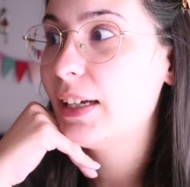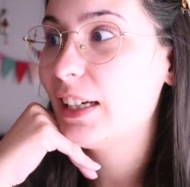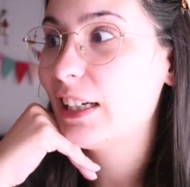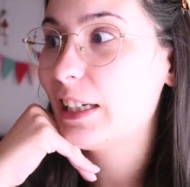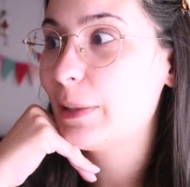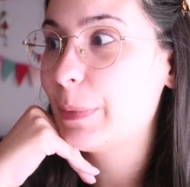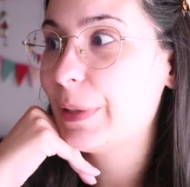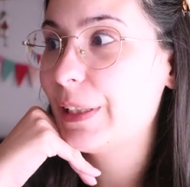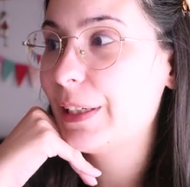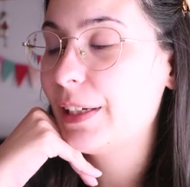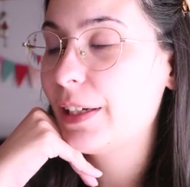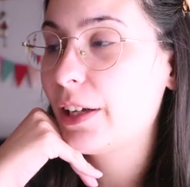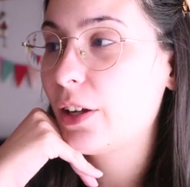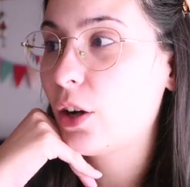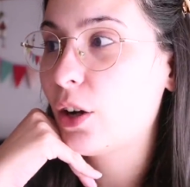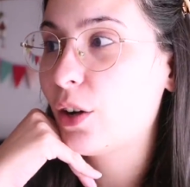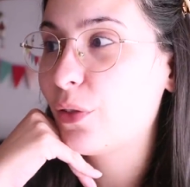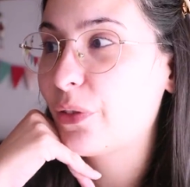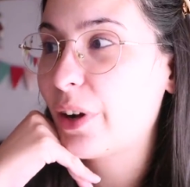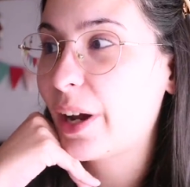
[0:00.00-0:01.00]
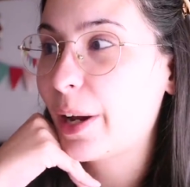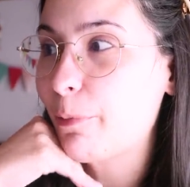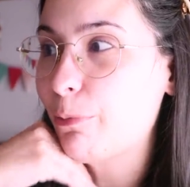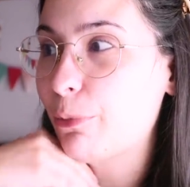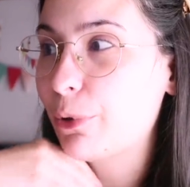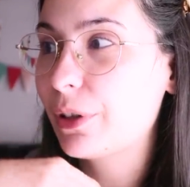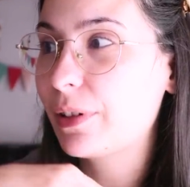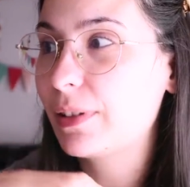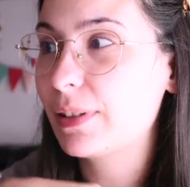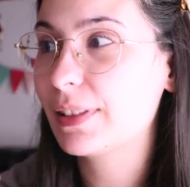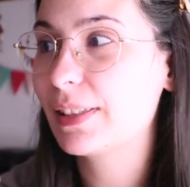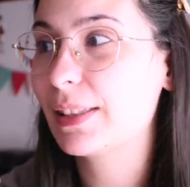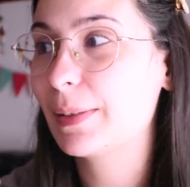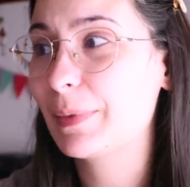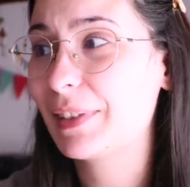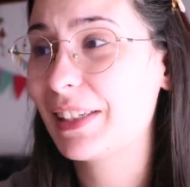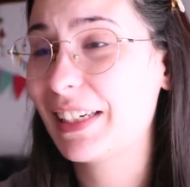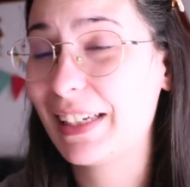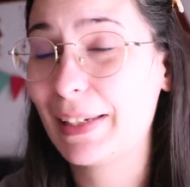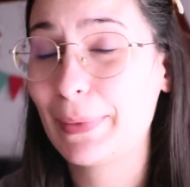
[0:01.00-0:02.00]
in the beginning of April,
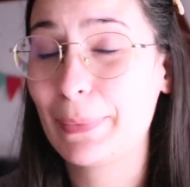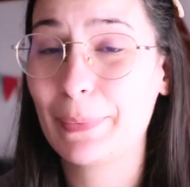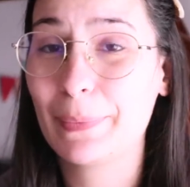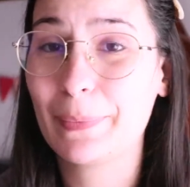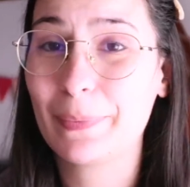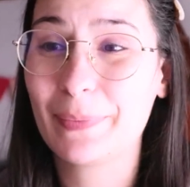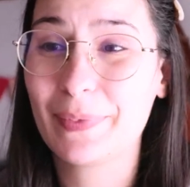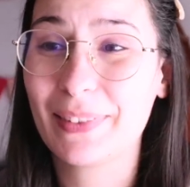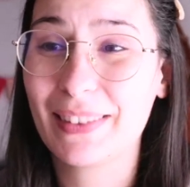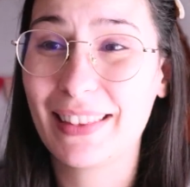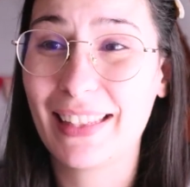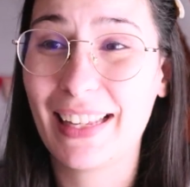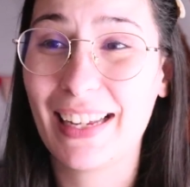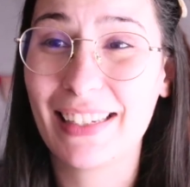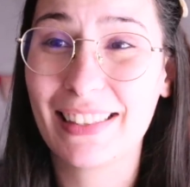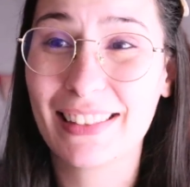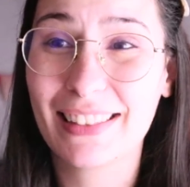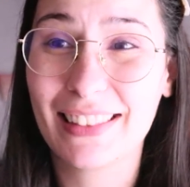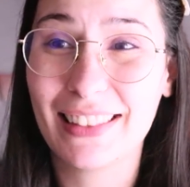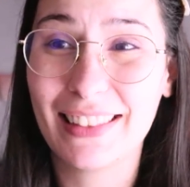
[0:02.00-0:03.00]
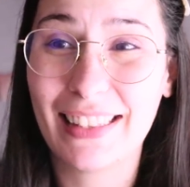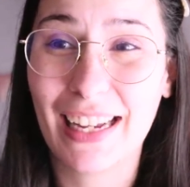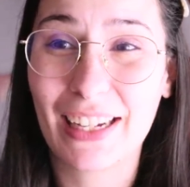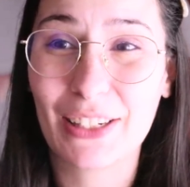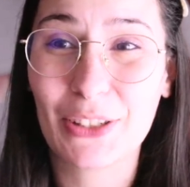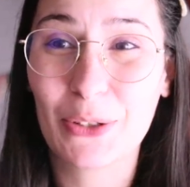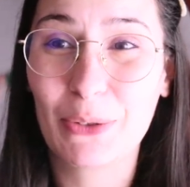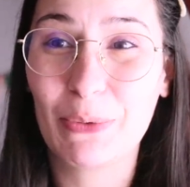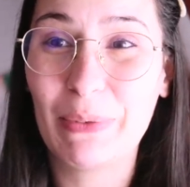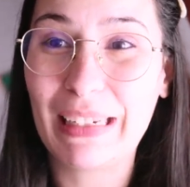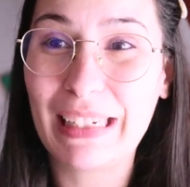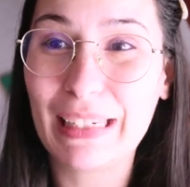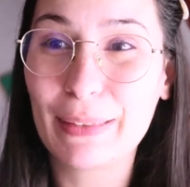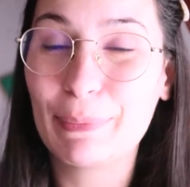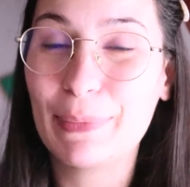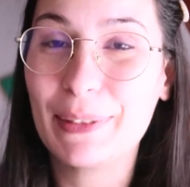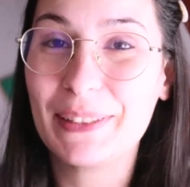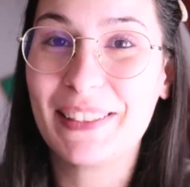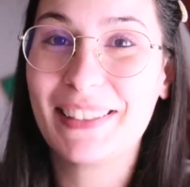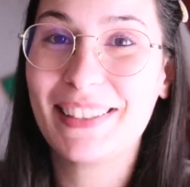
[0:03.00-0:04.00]
sometime last next week,
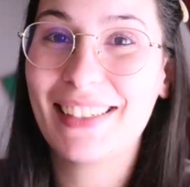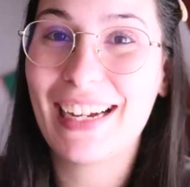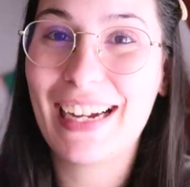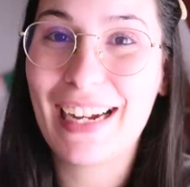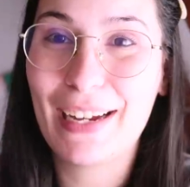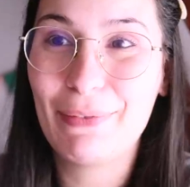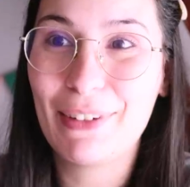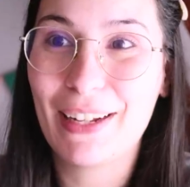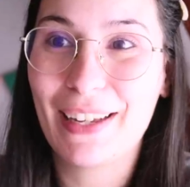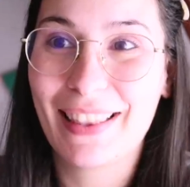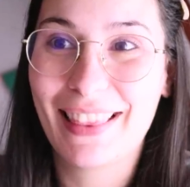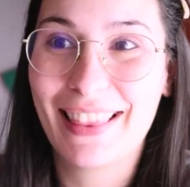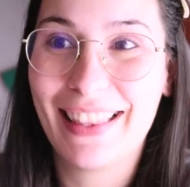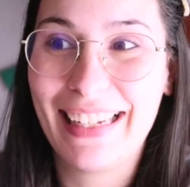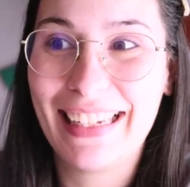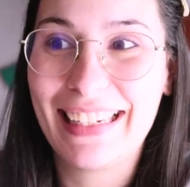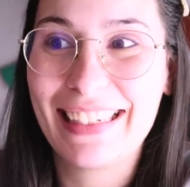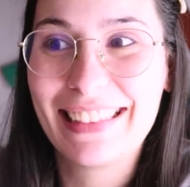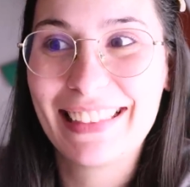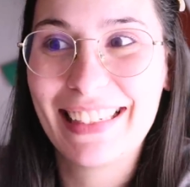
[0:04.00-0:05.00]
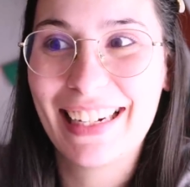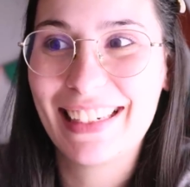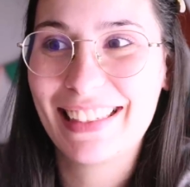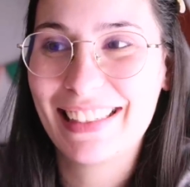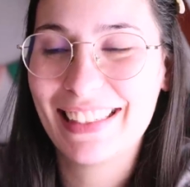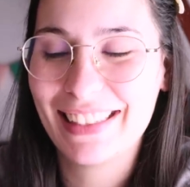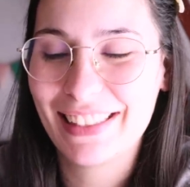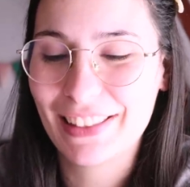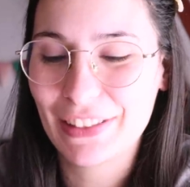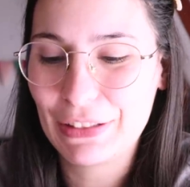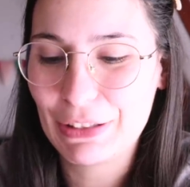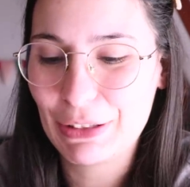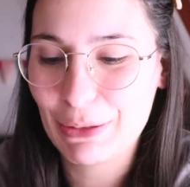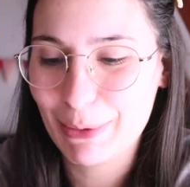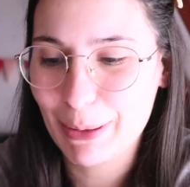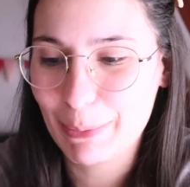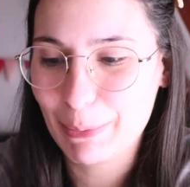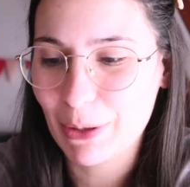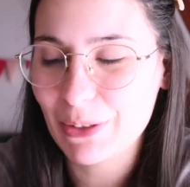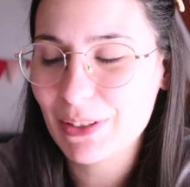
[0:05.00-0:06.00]
but I'm not thinking that is going to
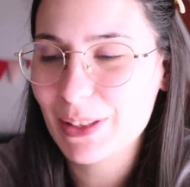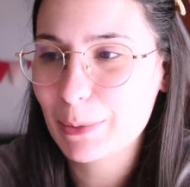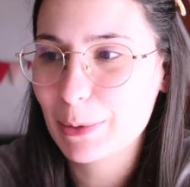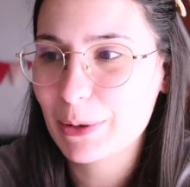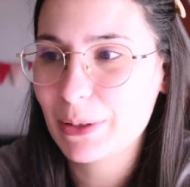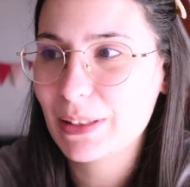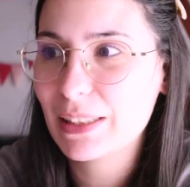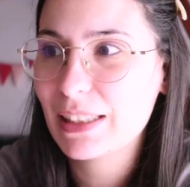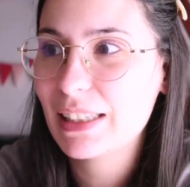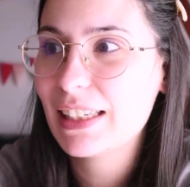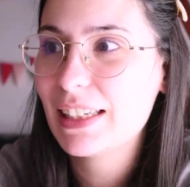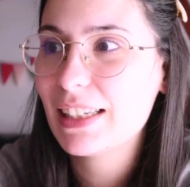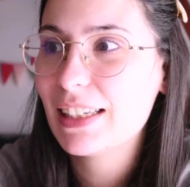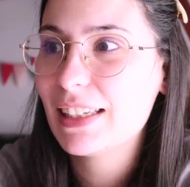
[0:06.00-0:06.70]
be possible,